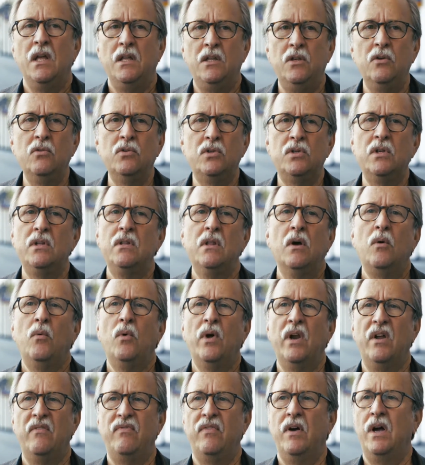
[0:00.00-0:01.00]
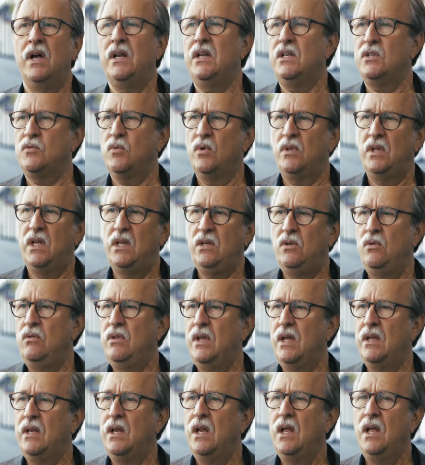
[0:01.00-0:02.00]
Usually, though, what I find is when they do
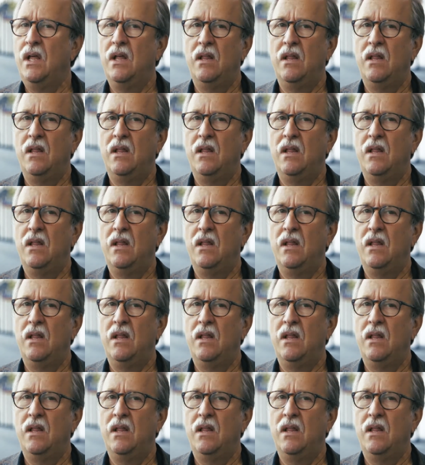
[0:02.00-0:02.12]
that,